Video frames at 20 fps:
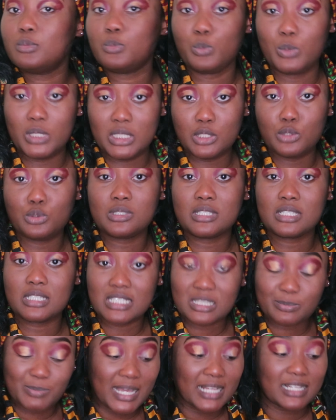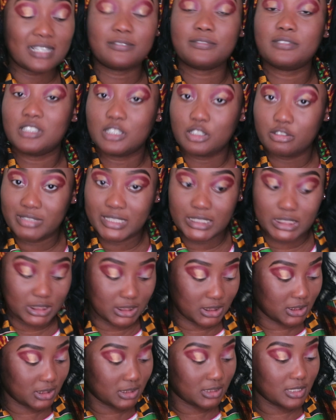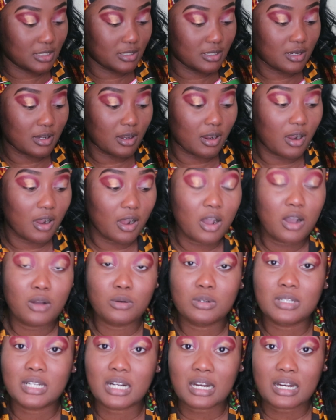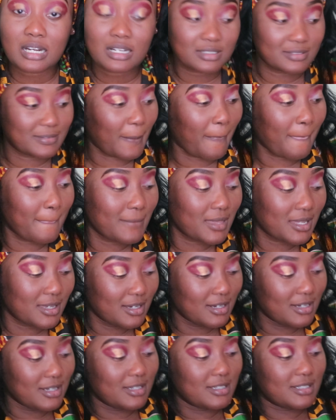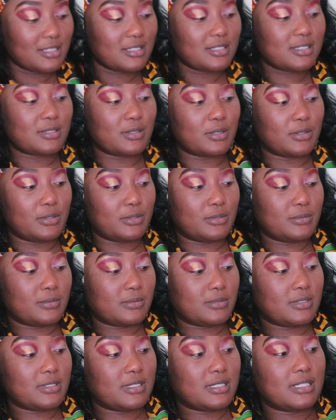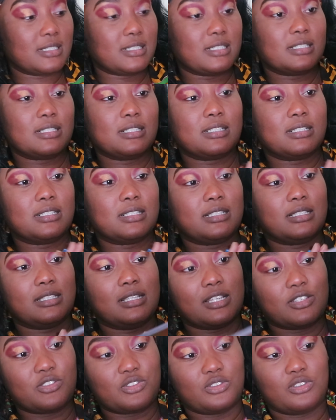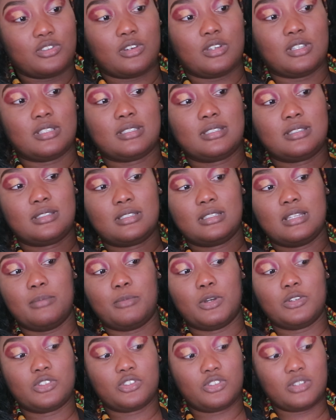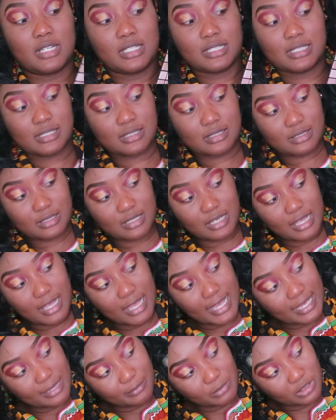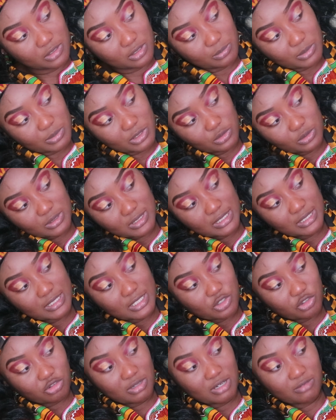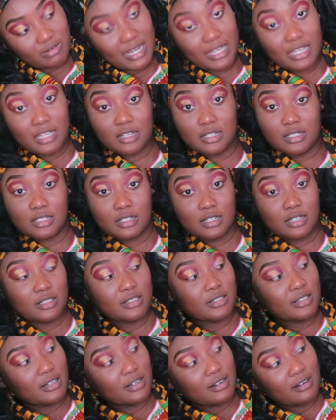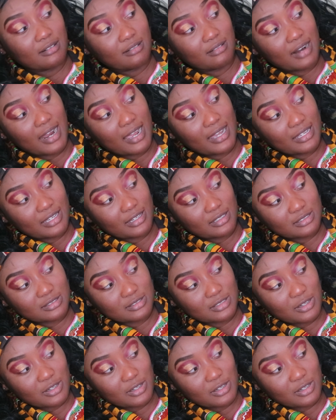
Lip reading: we're using this palette for the green. Okay. So let's just demonstrate. I am going to be using this green right here. Right here.